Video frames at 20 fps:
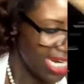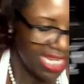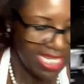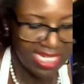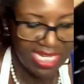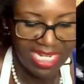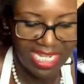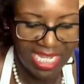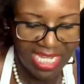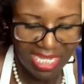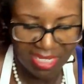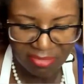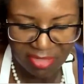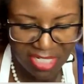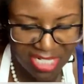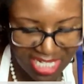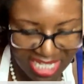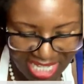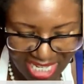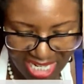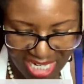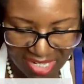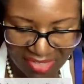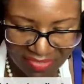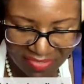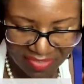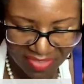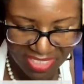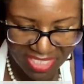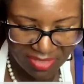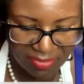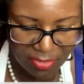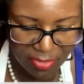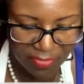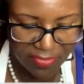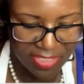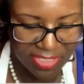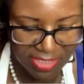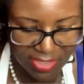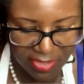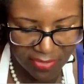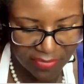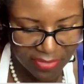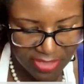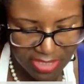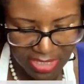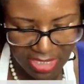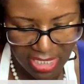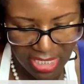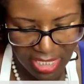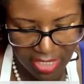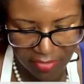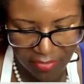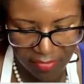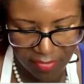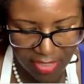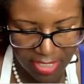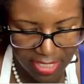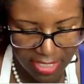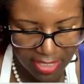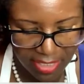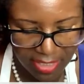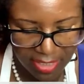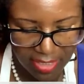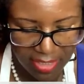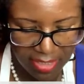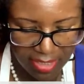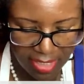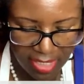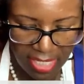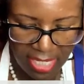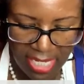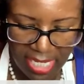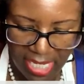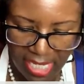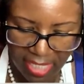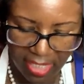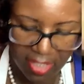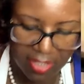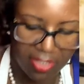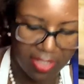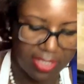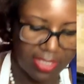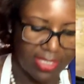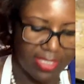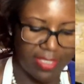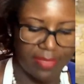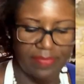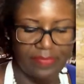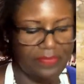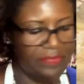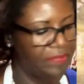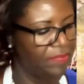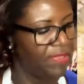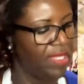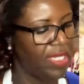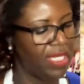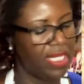All right, now I'm going to carefully move this over to the air fryer and cook them.